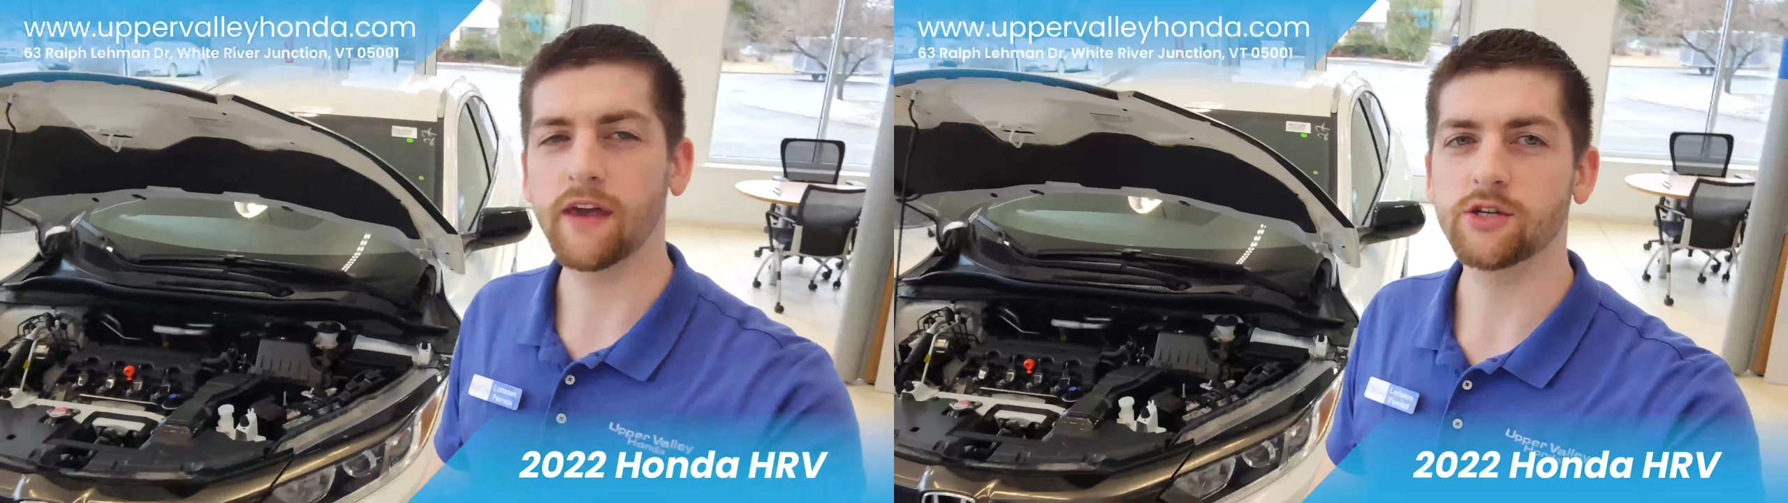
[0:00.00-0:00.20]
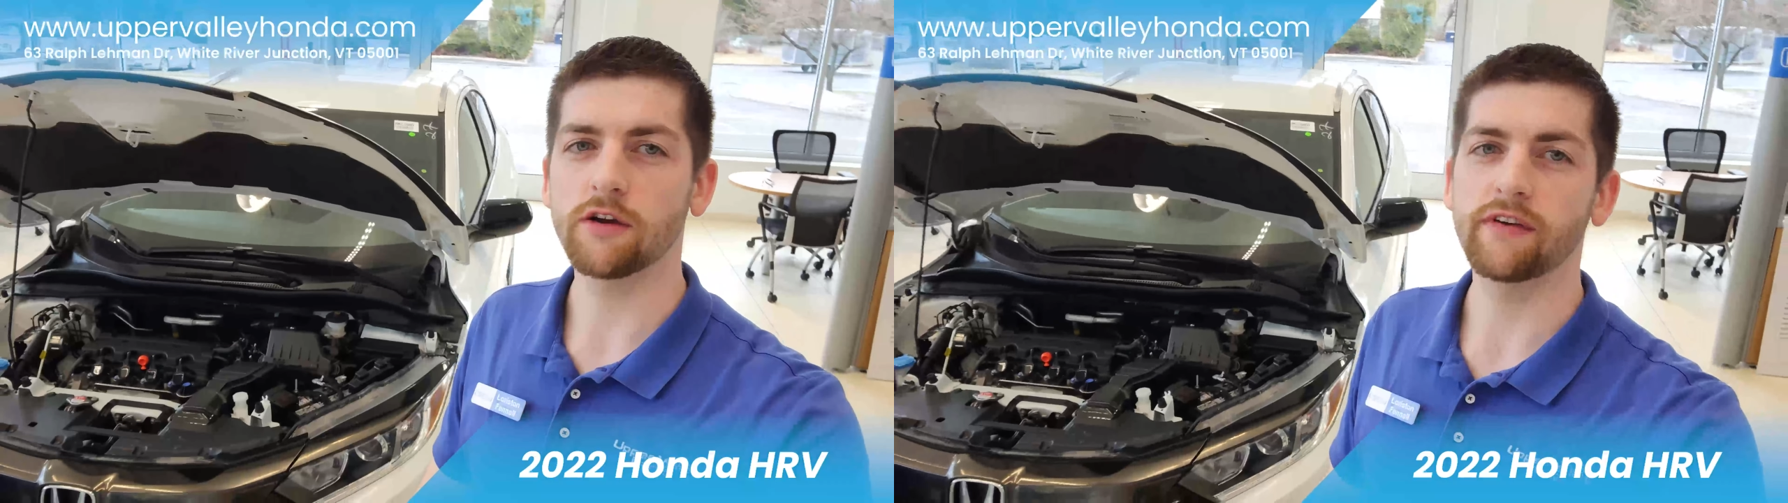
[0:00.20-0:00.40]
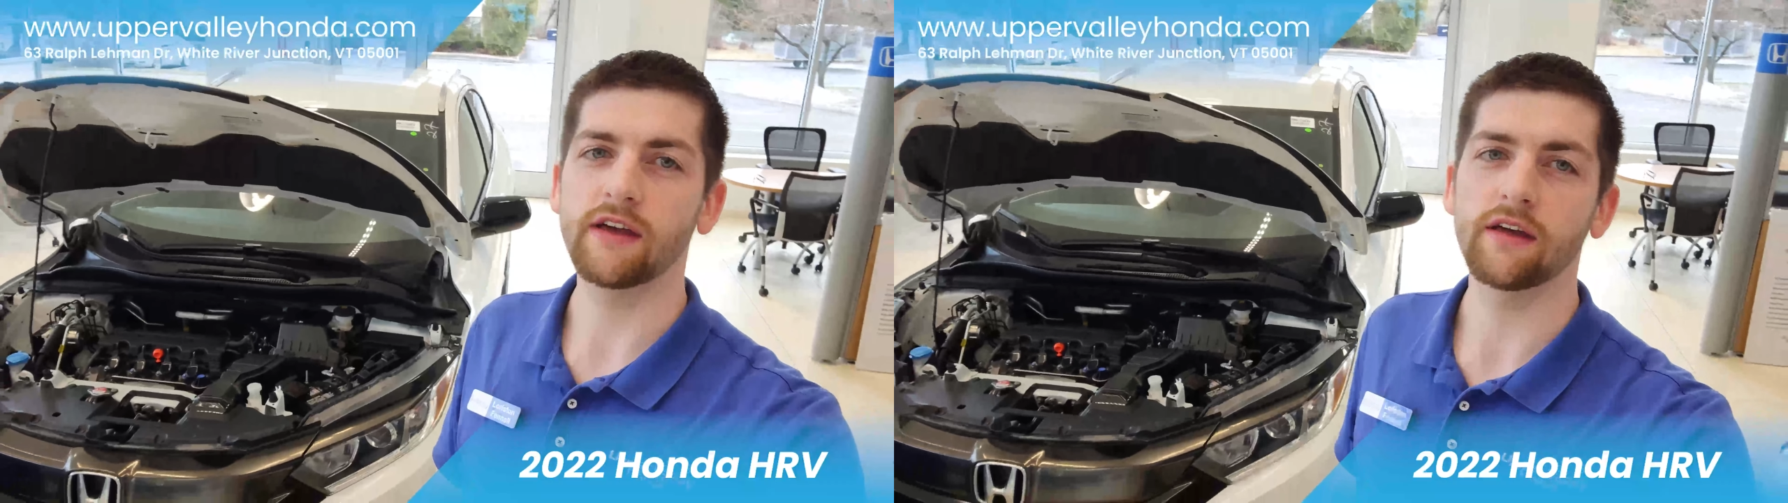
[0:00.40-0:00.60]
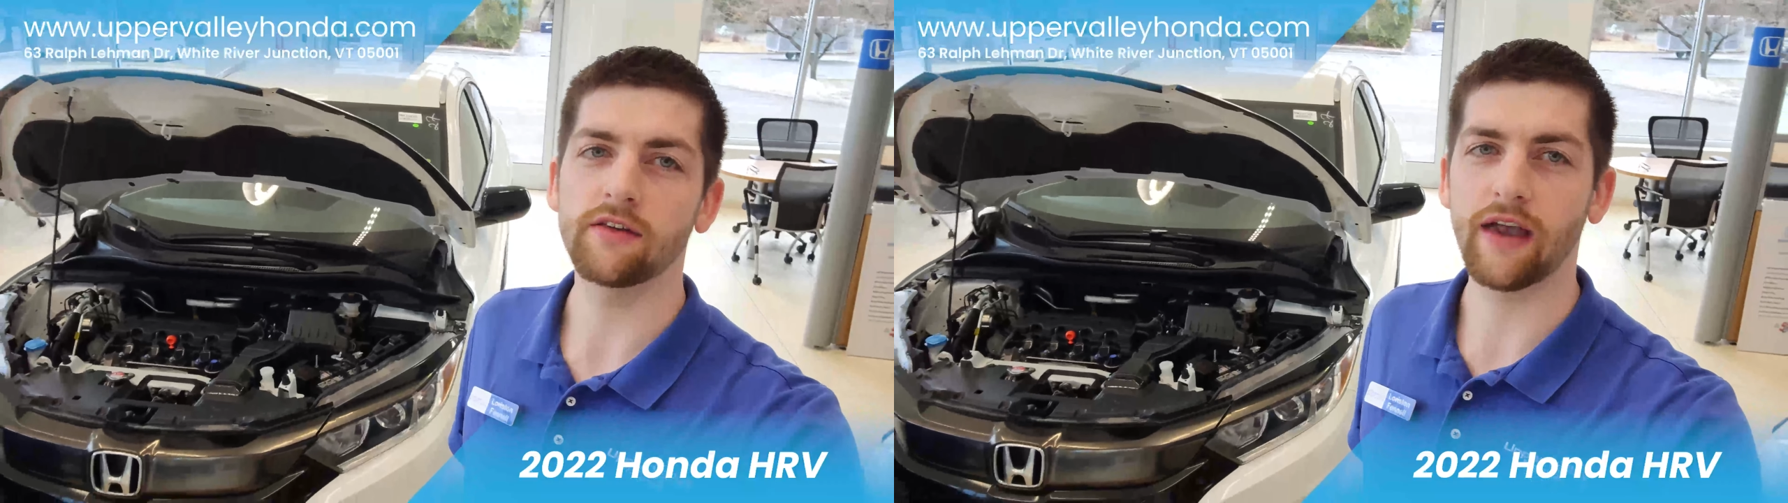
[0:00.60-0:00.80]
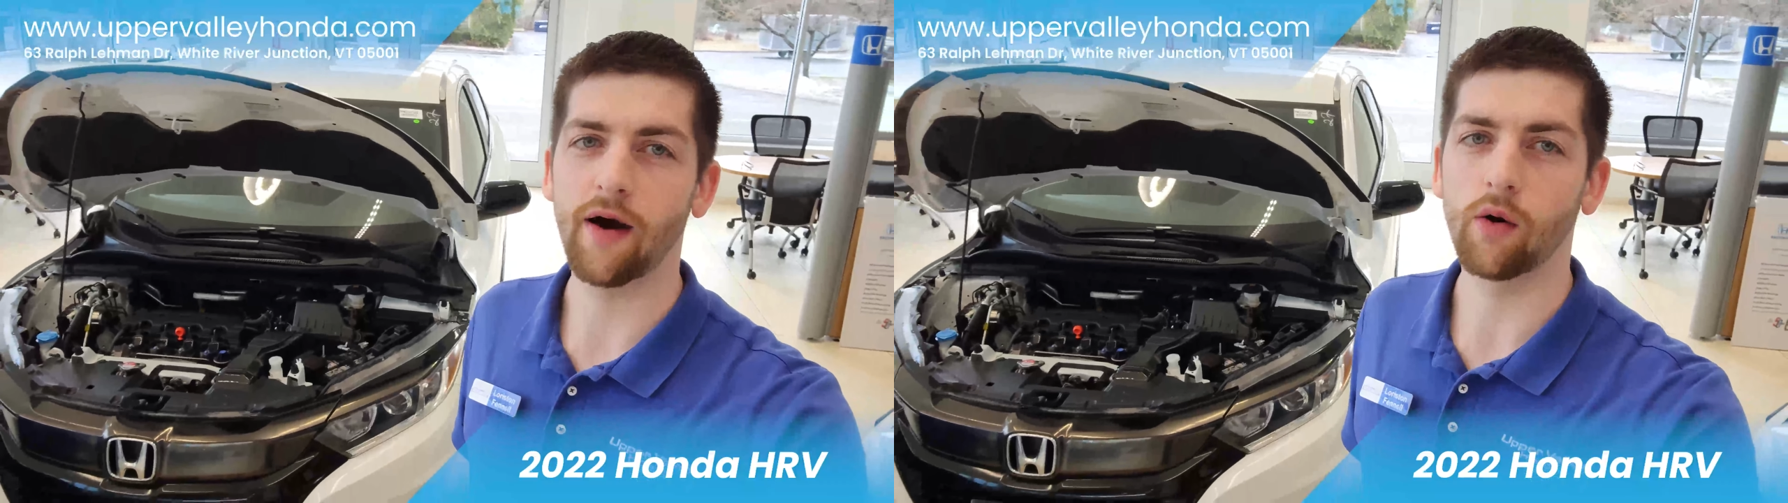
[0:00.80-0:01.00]
the HR-V
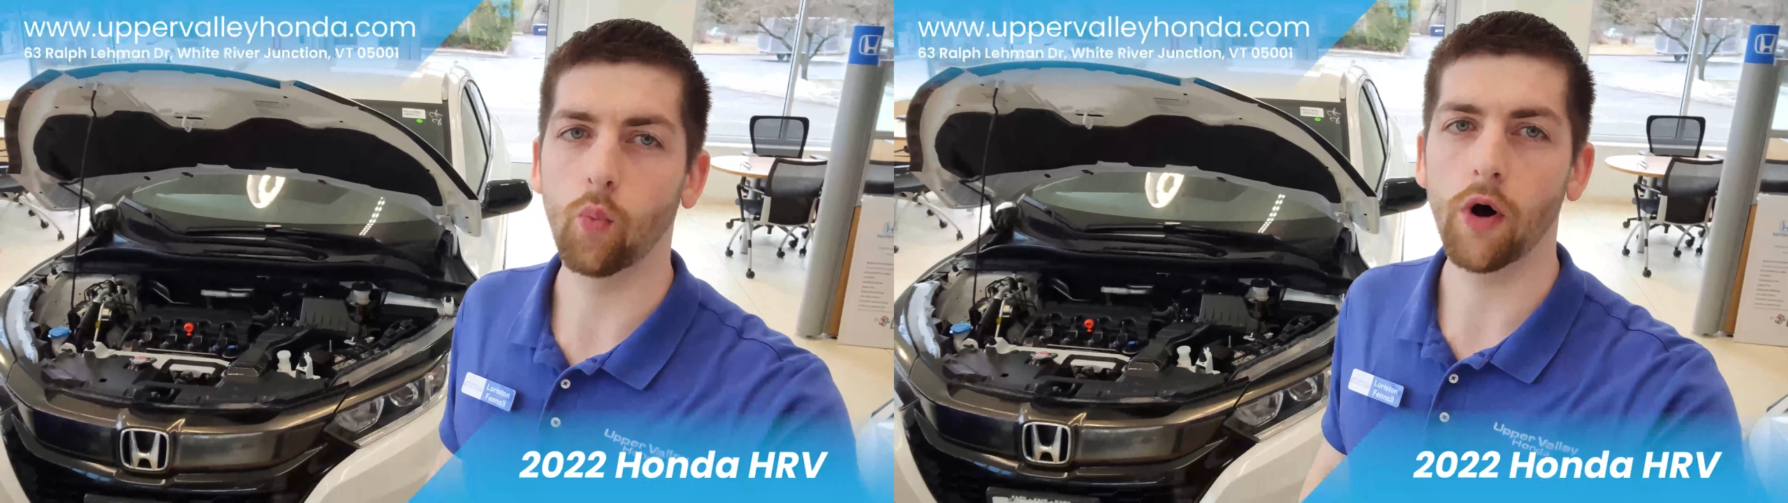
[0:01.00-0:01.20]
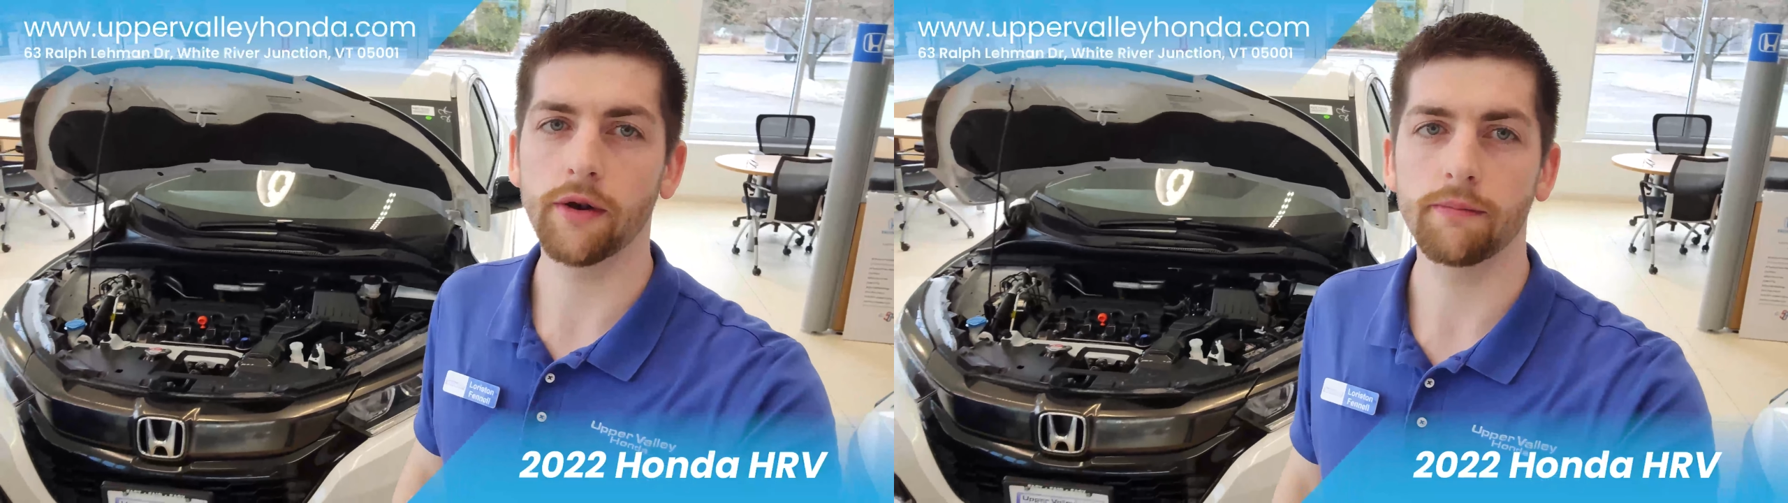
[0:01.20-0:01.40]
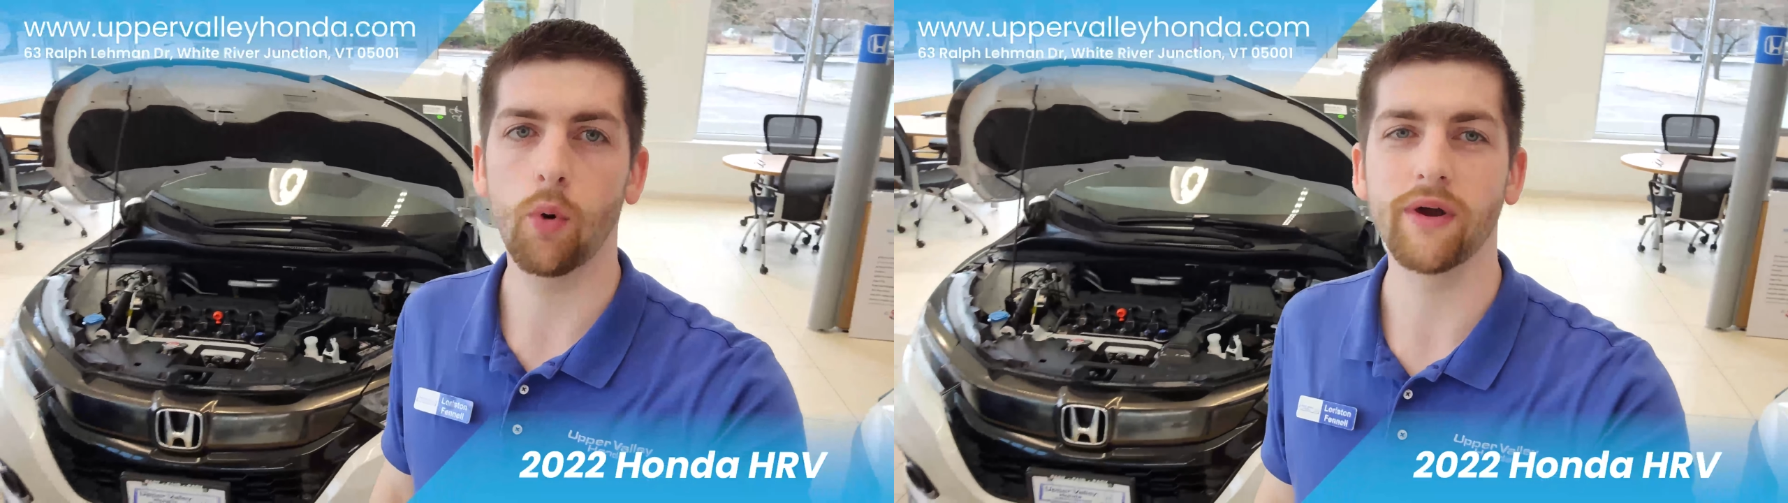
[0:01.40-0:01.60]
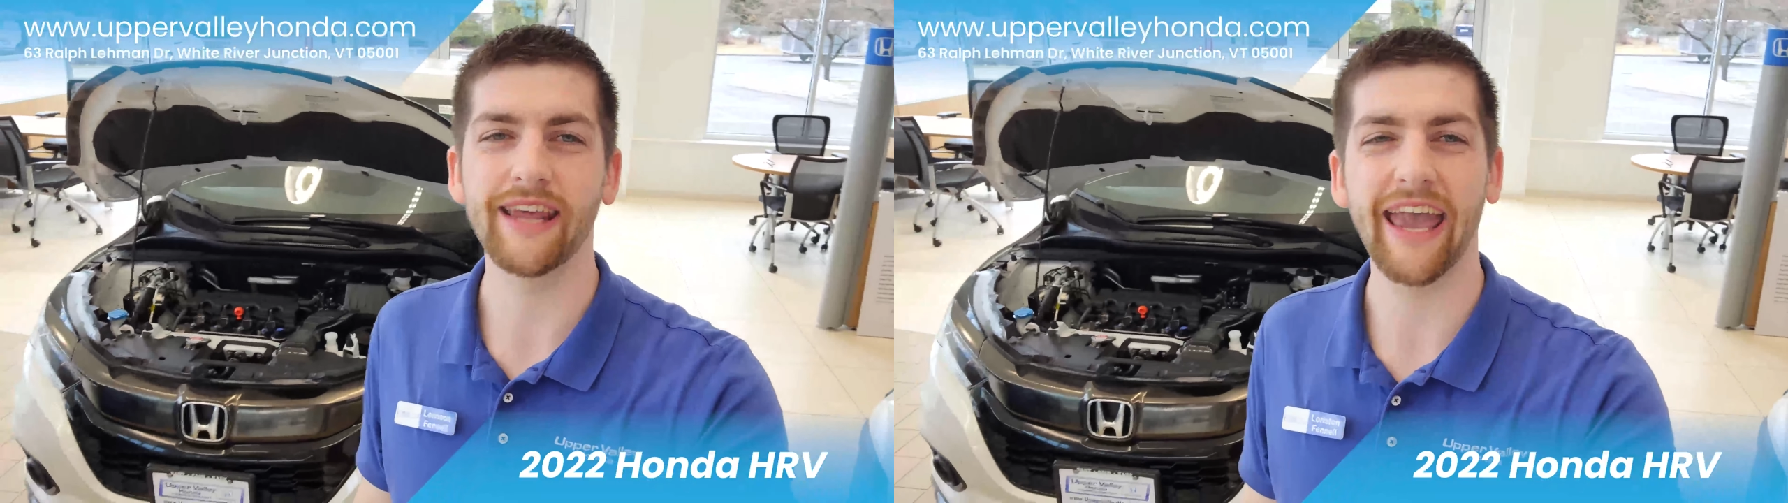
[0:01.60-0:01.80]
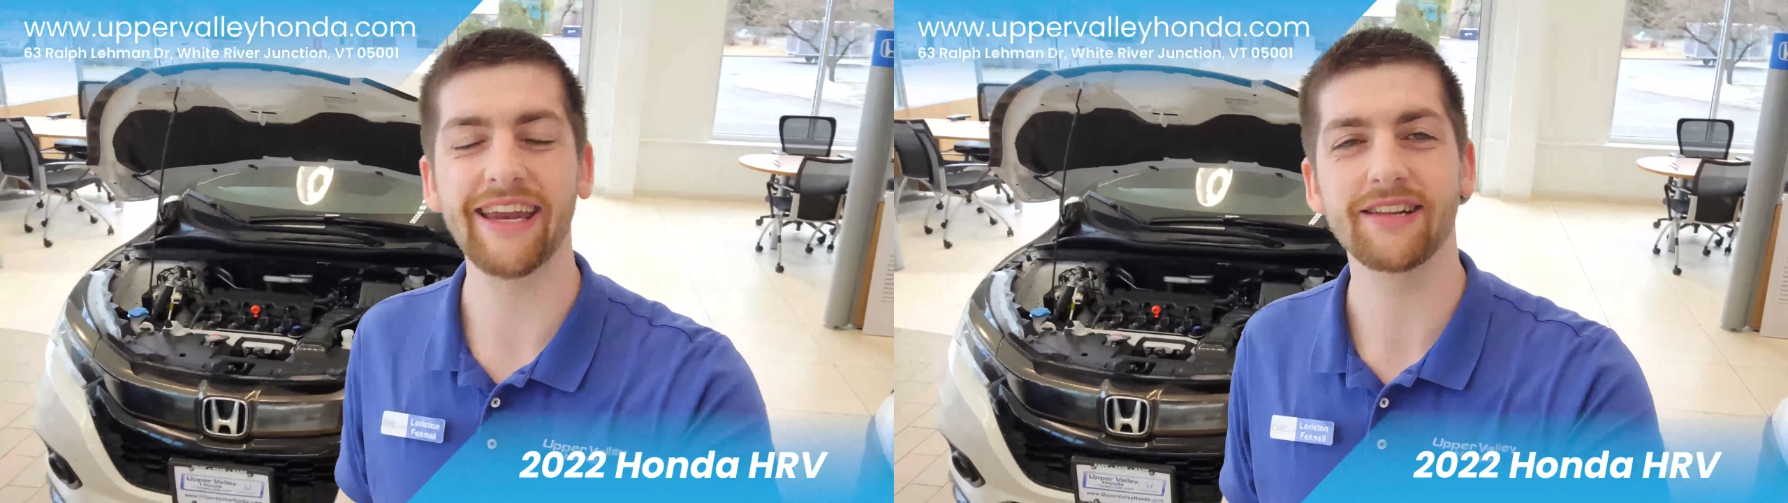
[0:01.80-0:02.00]
is our
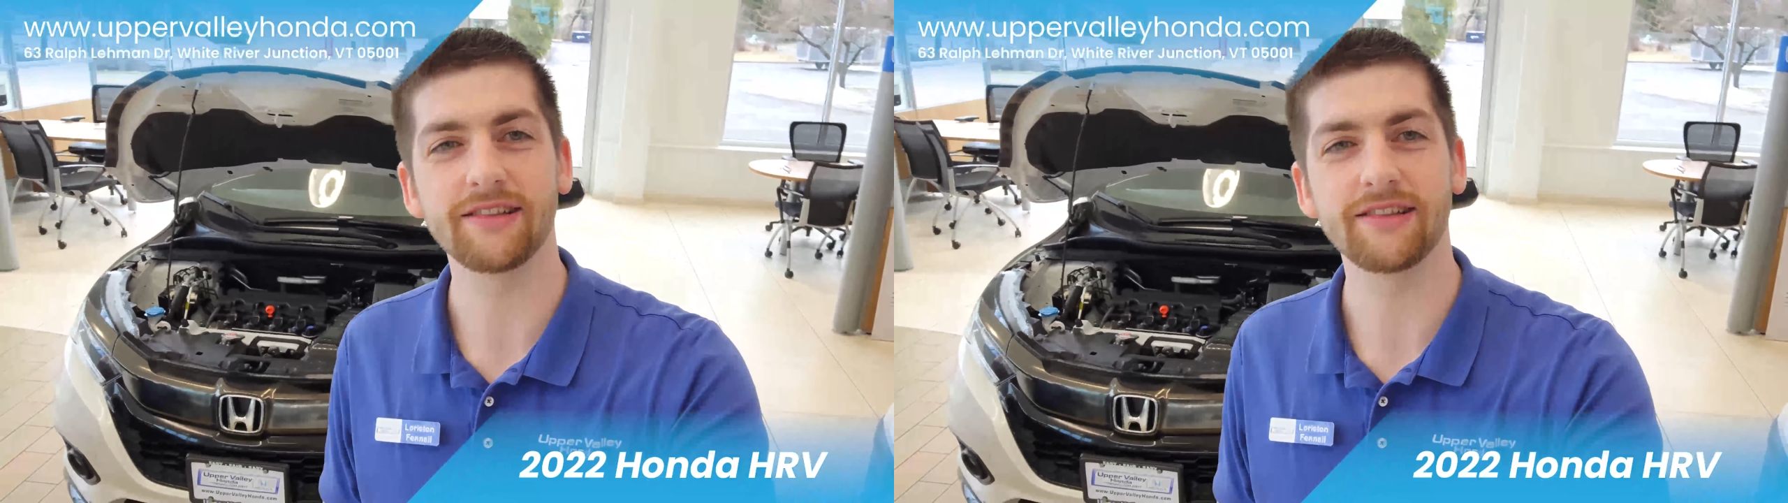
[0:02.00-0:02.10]
1.8